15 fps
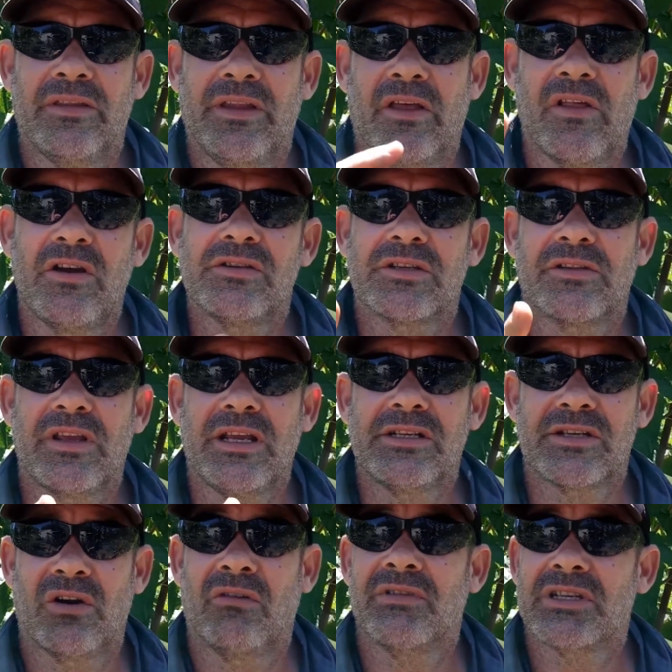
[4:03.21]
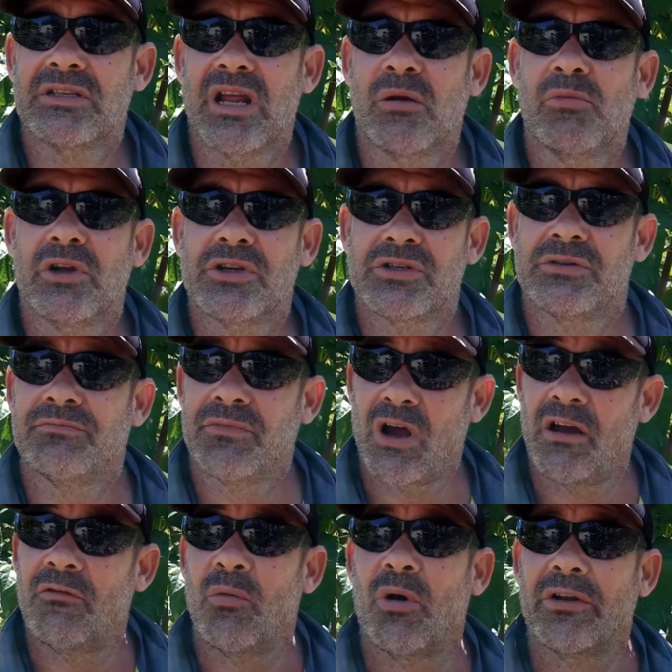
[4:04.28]
Now those are things that I've established
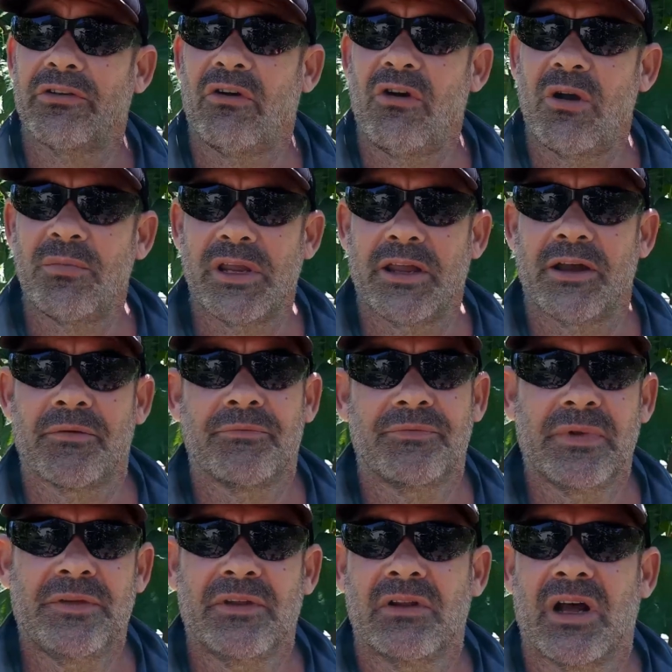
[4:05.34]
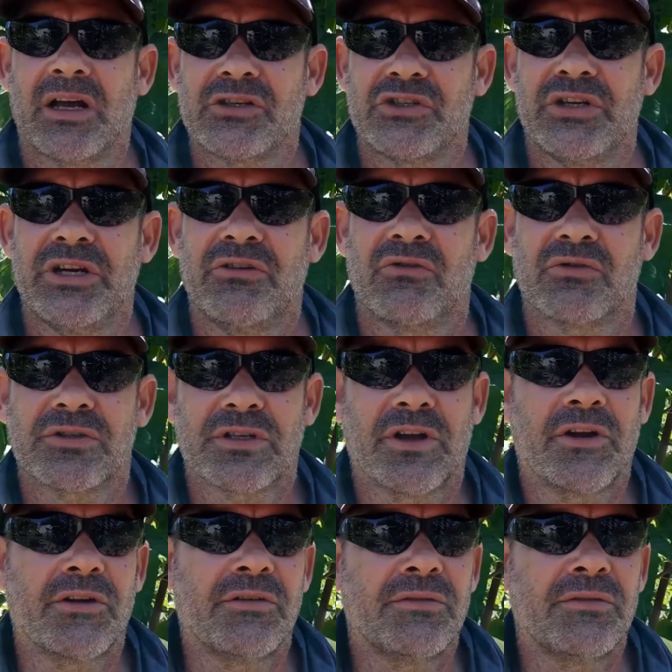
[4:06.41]
over my time here in the last year or so.